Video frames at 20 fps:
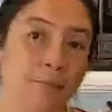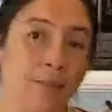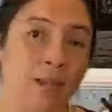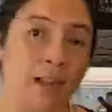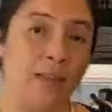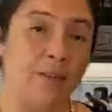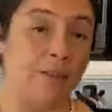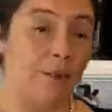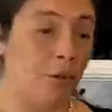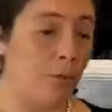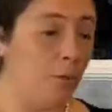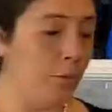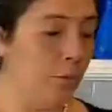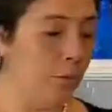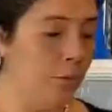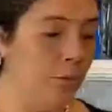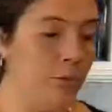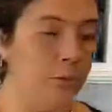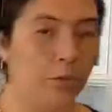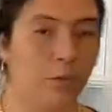a dough
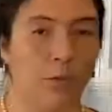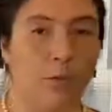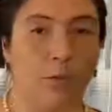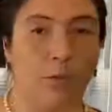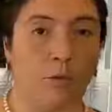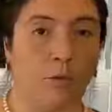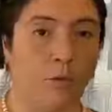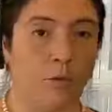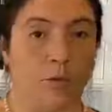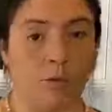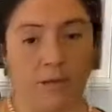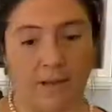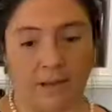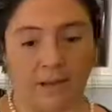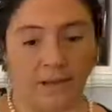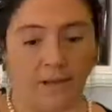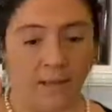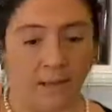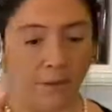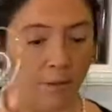hook or a
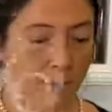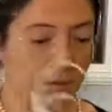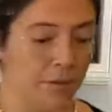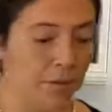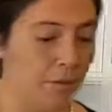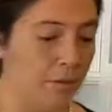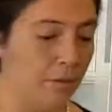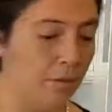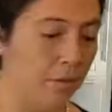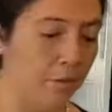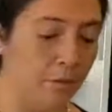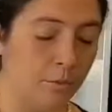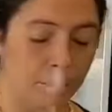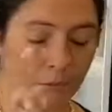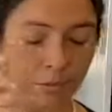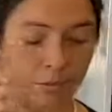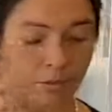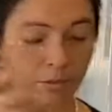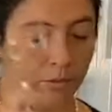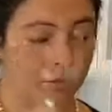sourdough dough
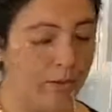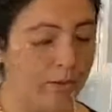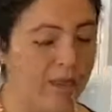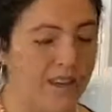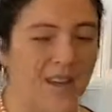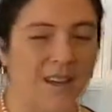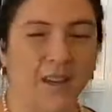hook,